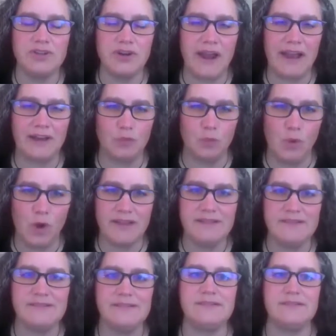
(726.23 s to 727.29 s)
the contract
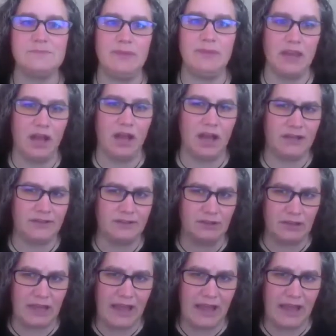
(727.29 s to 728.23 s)
was beyond?